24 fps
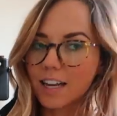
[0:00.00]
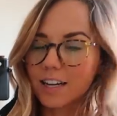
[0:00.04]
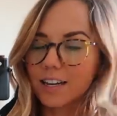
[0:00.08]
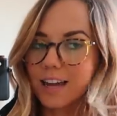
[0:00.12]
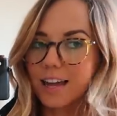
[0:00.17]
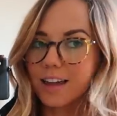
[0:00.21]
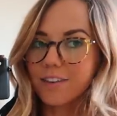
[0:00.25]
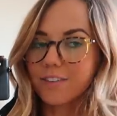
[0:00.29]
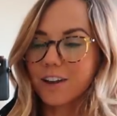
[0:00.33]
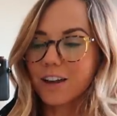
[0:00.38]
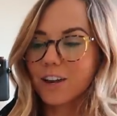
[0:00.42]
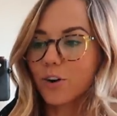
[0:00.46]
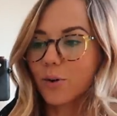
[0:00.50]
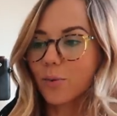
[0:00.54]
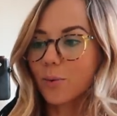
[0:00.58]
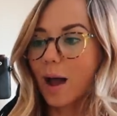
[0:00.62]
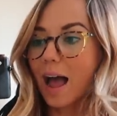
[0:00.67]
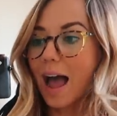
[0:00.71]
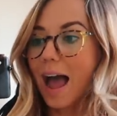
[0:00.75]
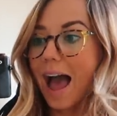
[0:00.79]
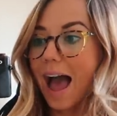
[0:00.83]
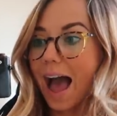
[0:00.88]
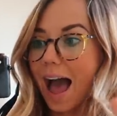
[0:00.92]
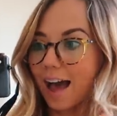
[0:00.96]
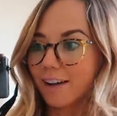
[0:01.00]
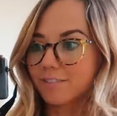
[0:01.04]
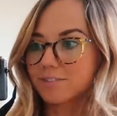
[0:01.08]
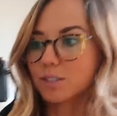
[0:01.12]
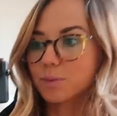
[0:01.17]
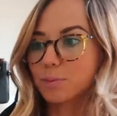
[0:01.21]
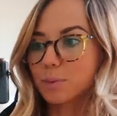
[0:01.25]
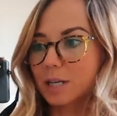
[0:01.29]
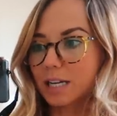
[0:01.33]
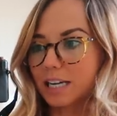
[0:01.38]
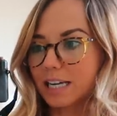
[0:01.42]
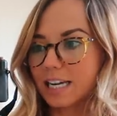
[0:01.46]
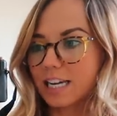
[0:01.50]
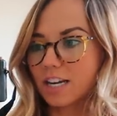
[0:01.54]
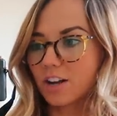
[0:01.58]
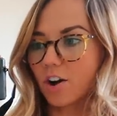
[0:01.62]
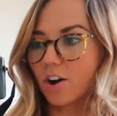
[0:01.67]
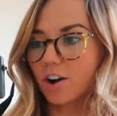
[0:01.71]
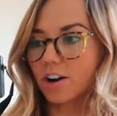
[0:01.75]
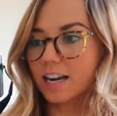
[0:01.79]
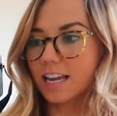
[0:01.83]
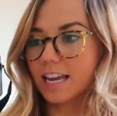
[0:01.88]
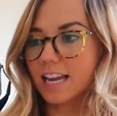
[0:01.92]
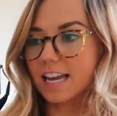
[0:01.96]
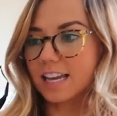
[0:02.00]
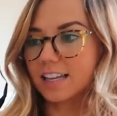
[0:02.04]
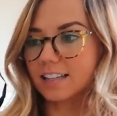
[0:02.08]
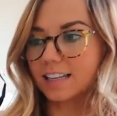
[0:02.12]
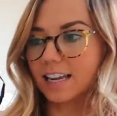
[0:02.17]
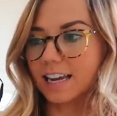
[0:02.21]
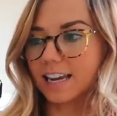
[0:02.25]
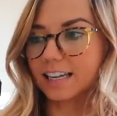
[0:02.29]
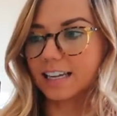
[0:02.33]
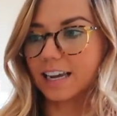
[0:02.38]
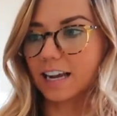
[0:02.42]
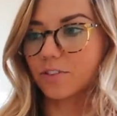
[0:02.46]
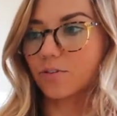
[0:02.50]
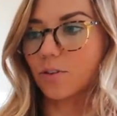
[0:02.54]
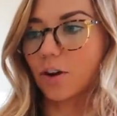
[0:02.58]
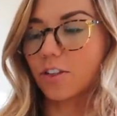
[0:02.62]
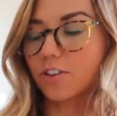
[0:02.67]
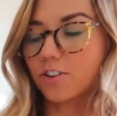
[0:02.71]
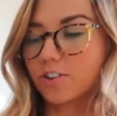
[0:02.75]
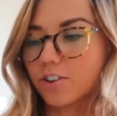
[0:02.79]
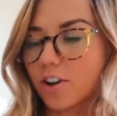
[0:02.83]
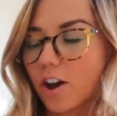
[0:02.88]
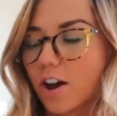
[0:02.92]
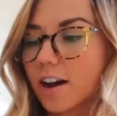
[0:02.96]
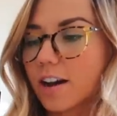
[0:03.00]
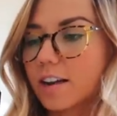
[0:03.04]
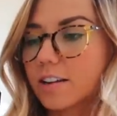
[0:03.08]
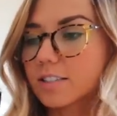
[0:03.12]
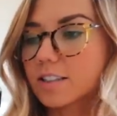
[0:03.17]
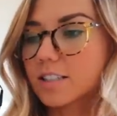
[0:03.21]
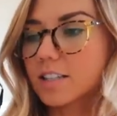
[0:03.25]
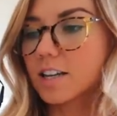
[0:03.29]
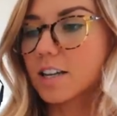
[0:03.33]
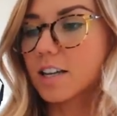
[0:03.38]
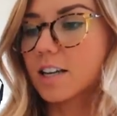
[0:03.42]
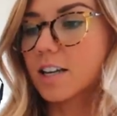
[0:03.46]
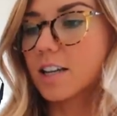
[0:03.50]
I, if I don't have to put heat on it, like I'd rather not.